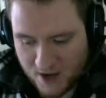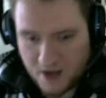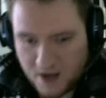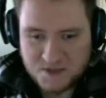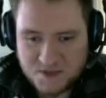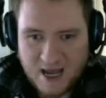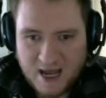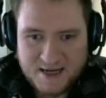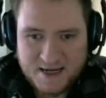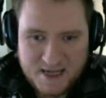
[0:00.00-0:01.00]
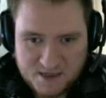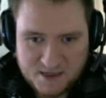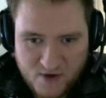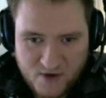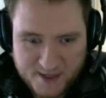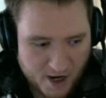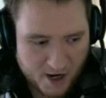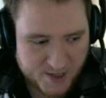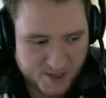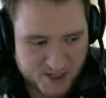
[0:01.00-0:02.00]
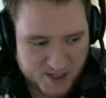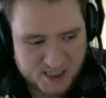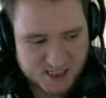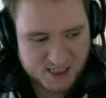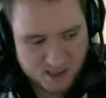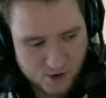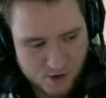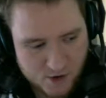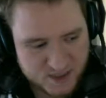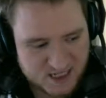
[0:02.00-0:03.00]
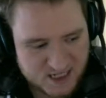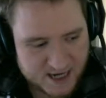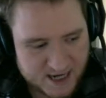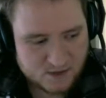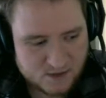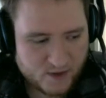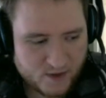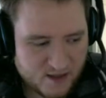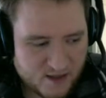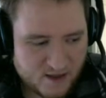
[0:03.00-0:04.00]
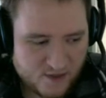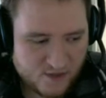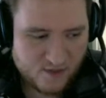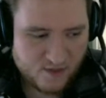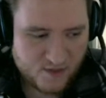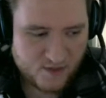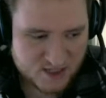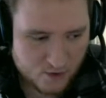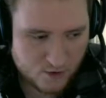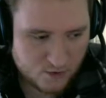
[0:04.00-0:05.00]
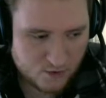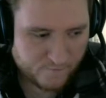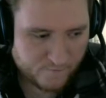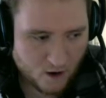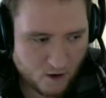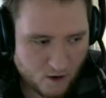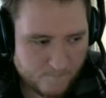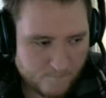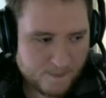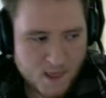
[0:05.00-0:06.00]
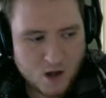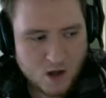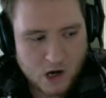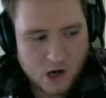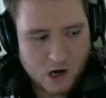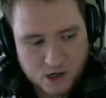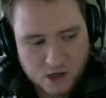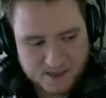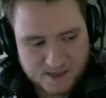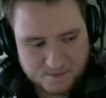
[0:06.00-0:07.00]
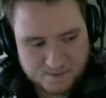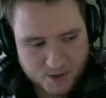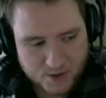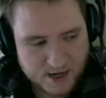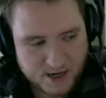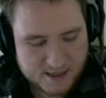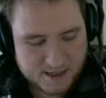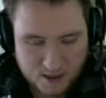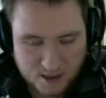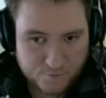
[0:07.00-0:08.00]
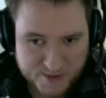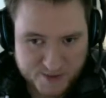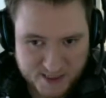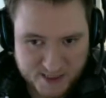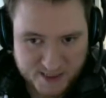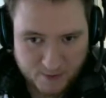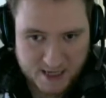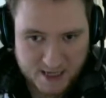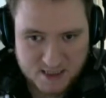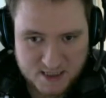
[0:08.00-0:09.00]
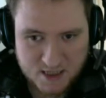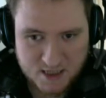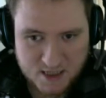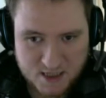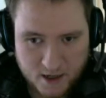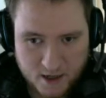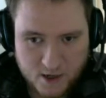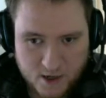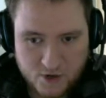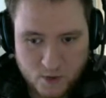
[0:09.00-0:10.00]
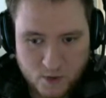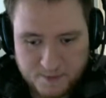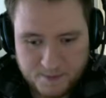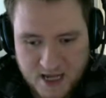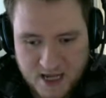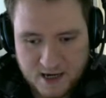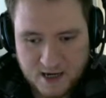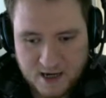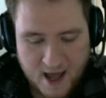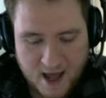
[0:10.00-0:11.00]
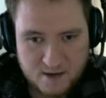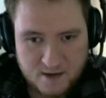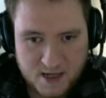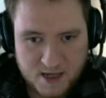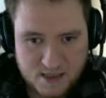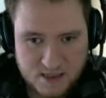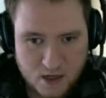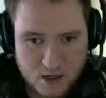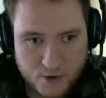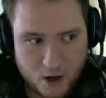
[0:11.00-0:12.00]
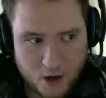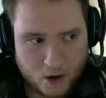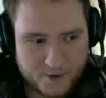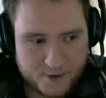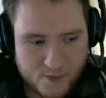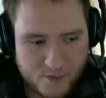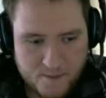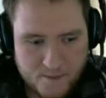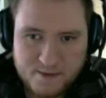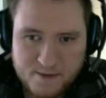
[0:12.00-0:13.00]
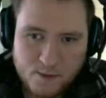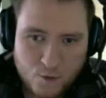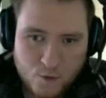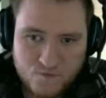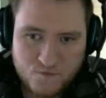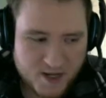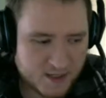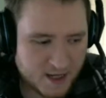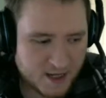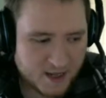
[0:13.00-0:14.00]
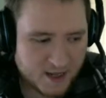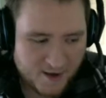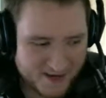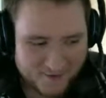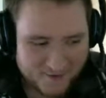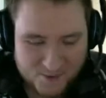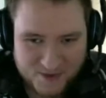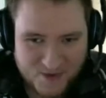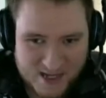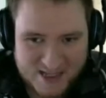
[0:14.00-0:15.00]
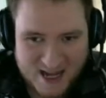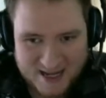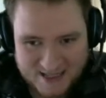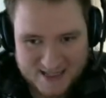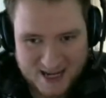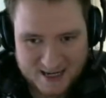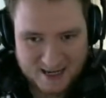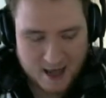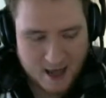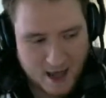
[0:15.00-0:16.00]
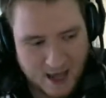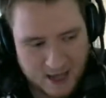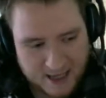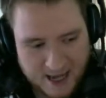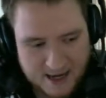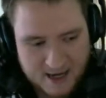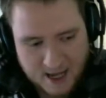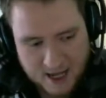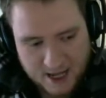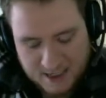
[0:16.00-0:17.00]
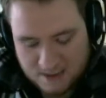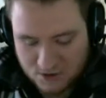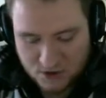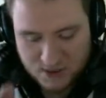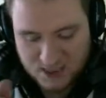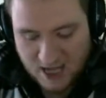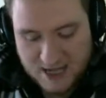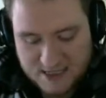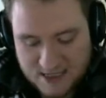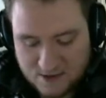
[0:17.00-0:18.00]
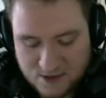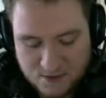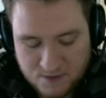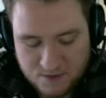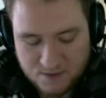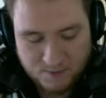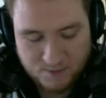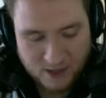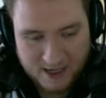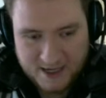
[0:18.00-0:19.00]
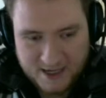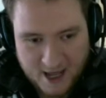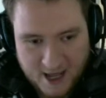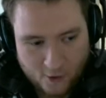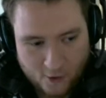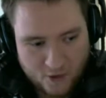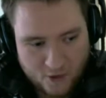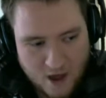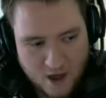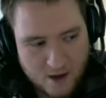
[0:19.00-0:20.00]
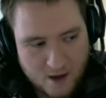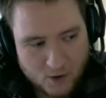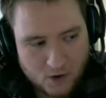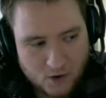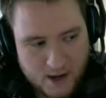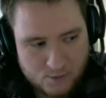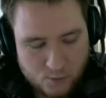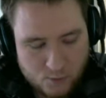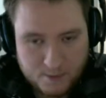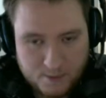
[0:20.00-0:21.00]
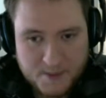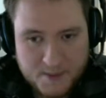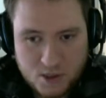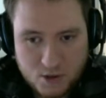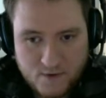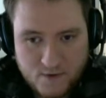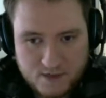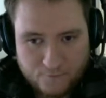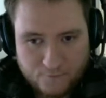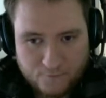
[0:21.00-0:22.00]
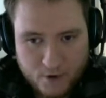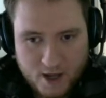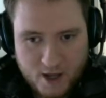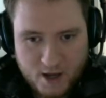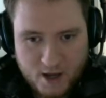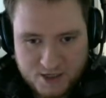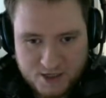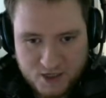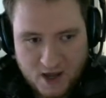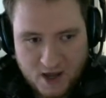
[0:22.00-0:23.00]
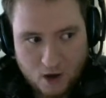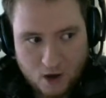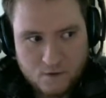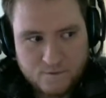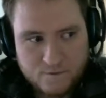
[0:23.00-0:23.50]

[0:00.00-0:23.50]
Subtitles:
is a really good item because the slow stacks with the slow from Arctic Burn and the slow from Splinter Blast. You will be seeing enemies who are on the minimum move speed if you initiate on them with this and a Skadi. Again, it gives good stats, it gives you plenty of health, but it will probably be too rich for you unless you get a lot of sort of